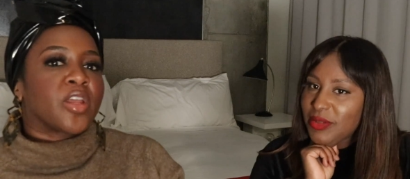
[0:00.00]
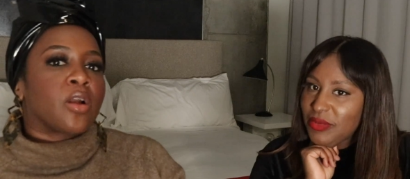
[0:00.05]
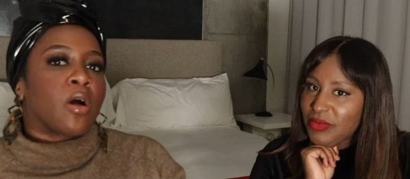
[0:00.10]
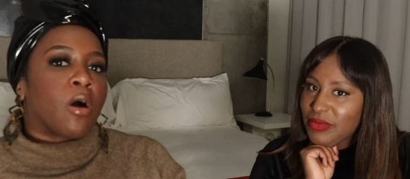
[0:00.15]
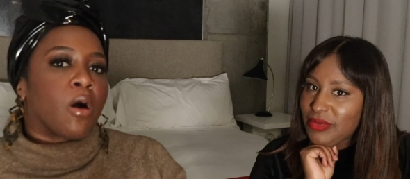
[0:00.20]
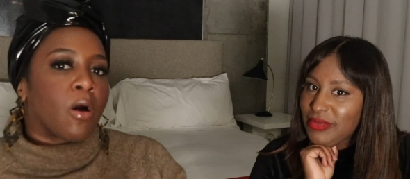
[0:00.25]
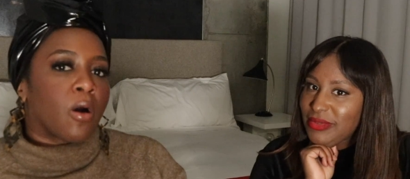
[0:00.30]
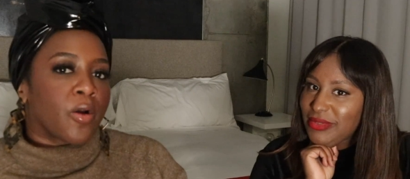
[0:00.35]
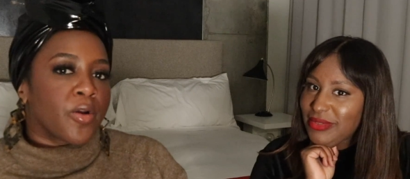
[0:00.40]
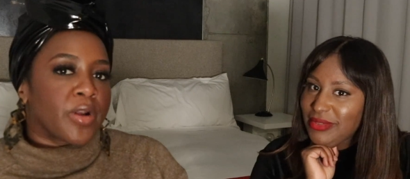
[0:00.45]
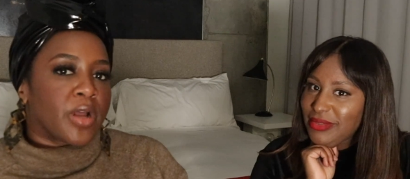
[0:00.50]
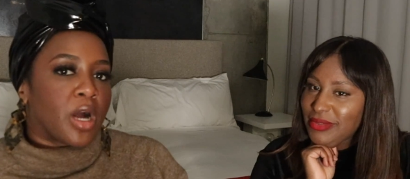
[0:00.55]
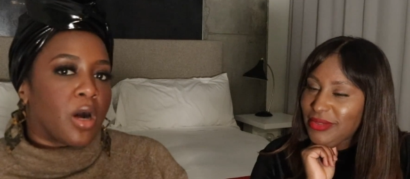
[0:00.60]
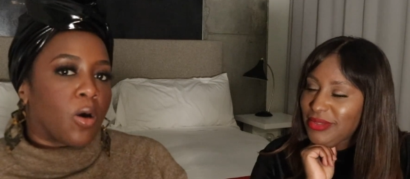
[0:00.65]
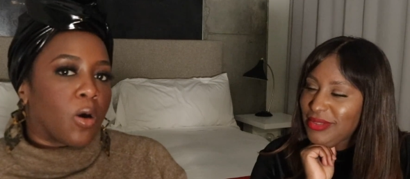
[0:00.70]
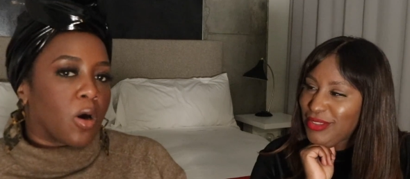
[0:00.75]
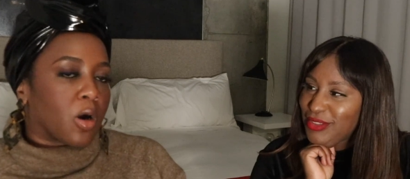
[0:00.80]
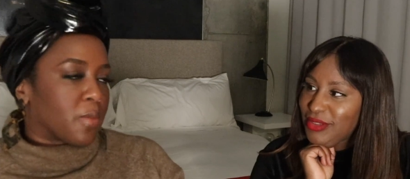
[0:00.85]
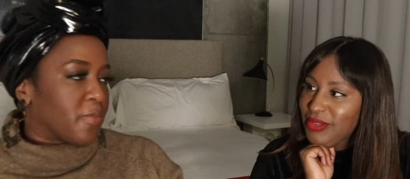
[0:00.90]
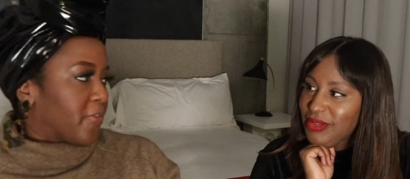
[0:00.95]
Speaker 1: that aren't
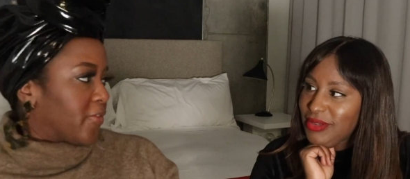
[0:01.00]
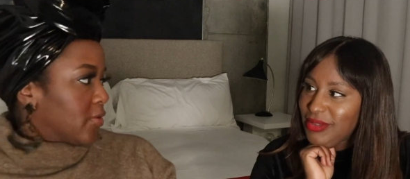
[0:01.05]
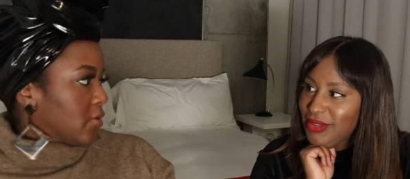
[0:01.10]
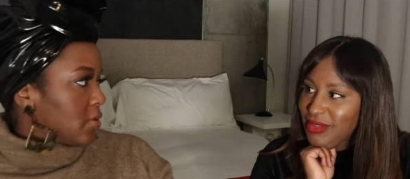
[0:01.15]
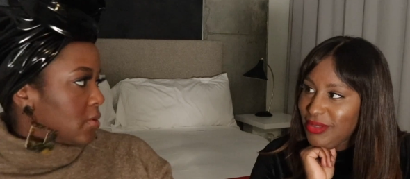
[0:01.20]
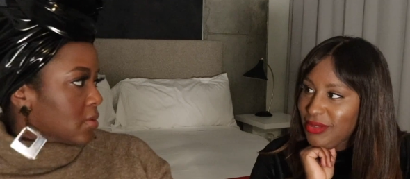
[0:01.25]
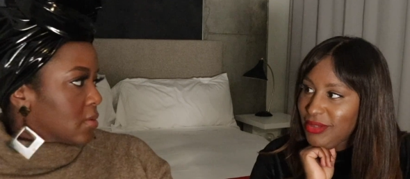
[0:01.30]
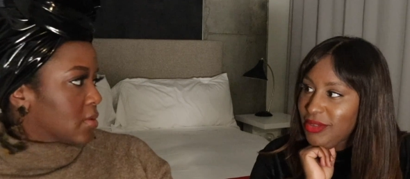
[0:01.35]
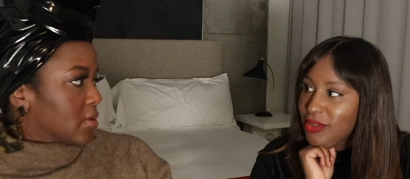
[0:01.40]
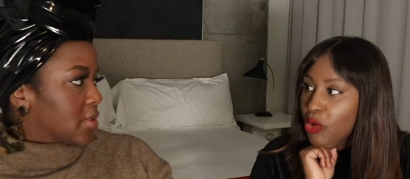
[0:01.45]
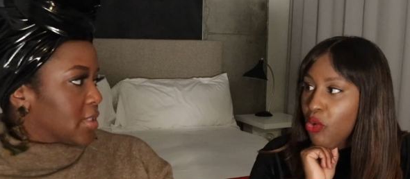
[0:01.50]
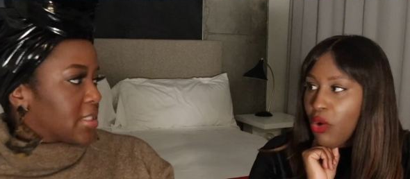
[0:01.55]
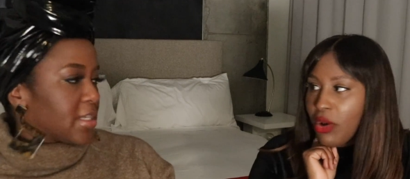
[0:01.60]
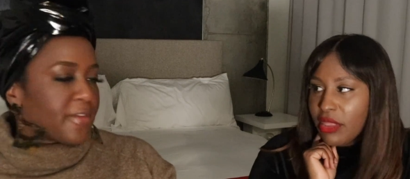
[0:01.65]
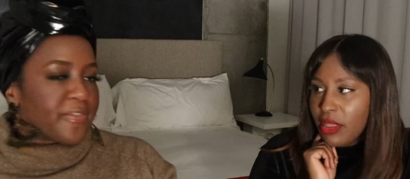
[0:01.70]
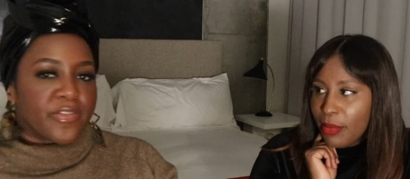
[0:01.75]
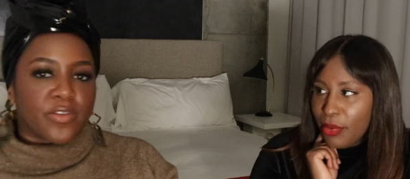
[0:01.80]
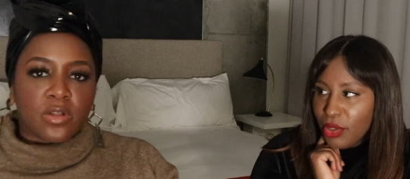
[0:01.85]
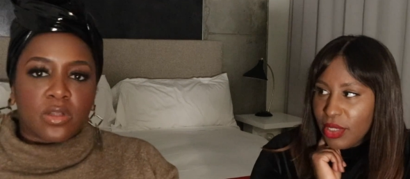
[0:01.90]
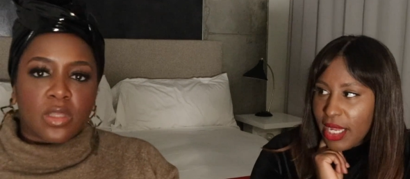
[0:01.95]
harmful. Because
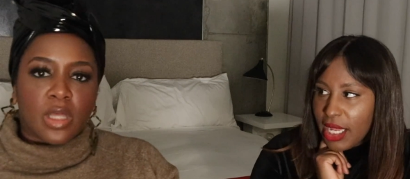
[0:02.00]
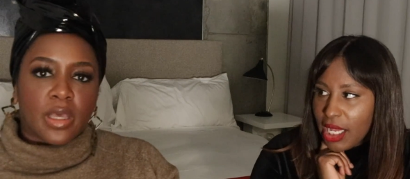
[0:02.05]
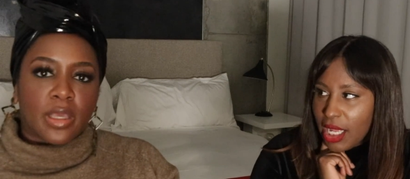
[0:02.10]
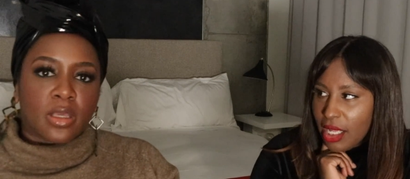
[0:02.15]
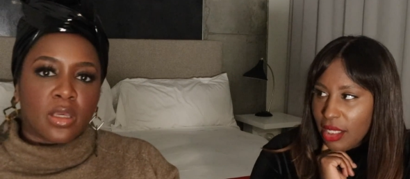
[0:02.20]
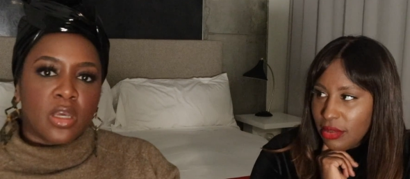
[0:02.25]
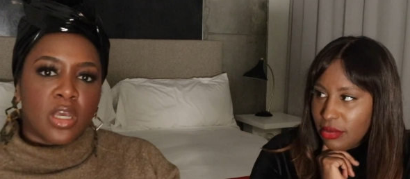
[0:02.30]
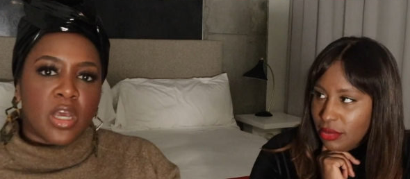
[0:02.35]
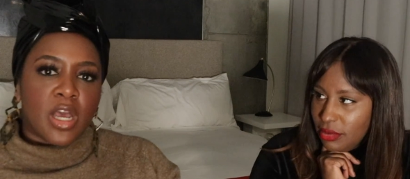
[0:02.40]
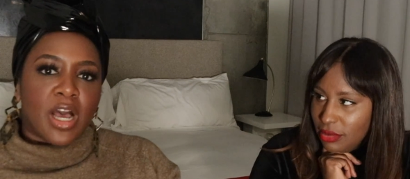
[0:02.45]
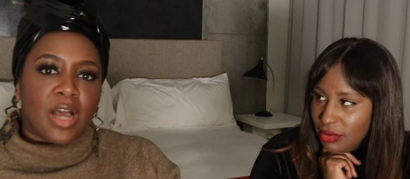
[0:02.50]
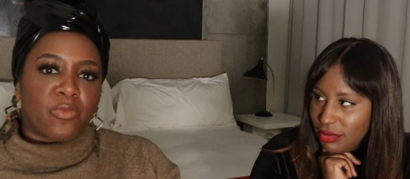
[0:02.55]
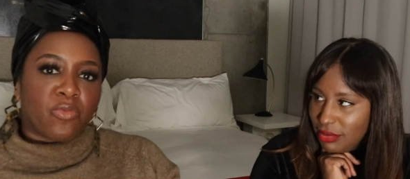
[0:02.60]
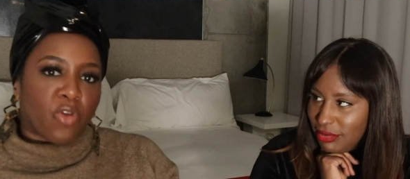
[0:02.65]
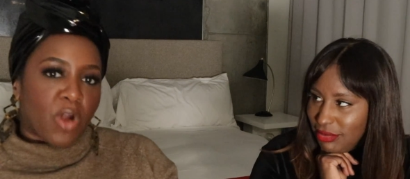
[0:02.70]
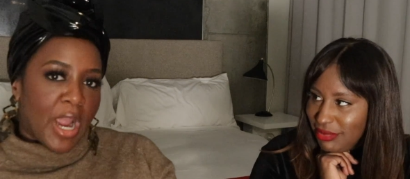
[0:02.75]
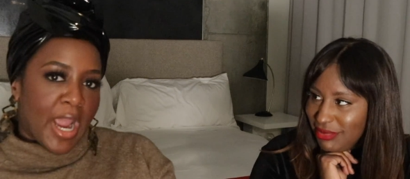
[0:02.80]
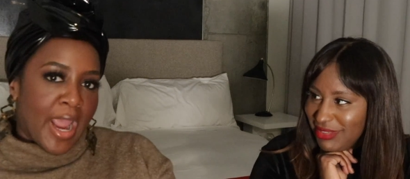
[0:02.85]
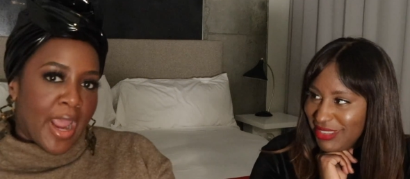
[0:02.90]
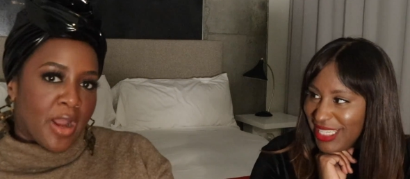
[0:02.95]
I feel like,
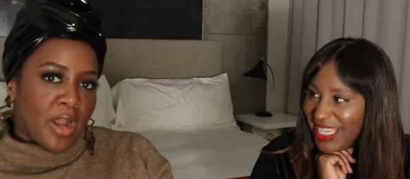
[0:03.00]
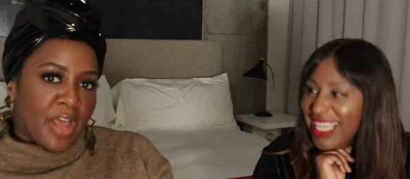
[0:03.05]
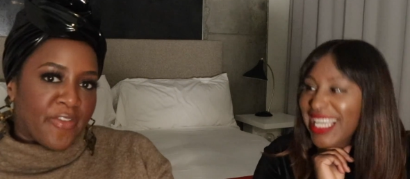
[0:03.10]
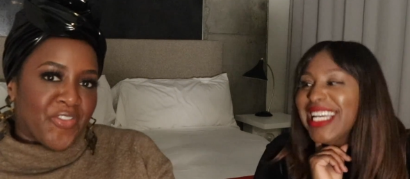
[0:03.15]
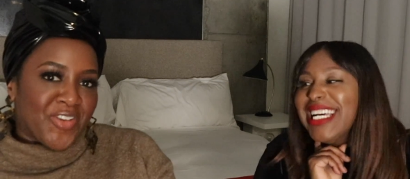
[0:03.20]
uh, right.